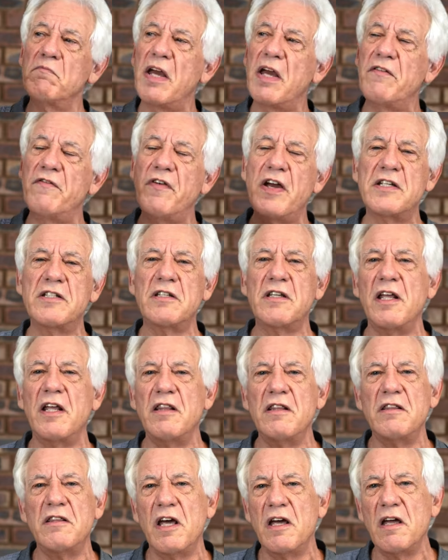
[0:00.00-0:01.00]
invest
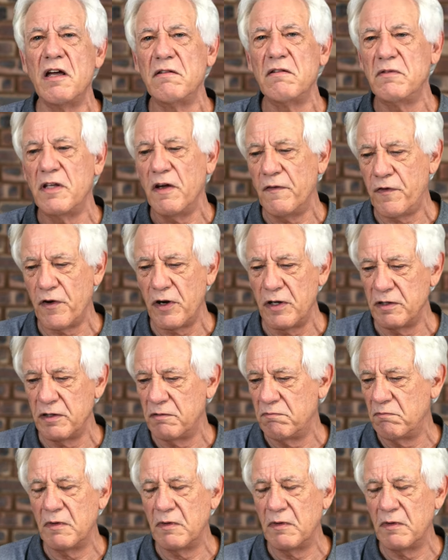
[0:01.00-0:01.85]
in the different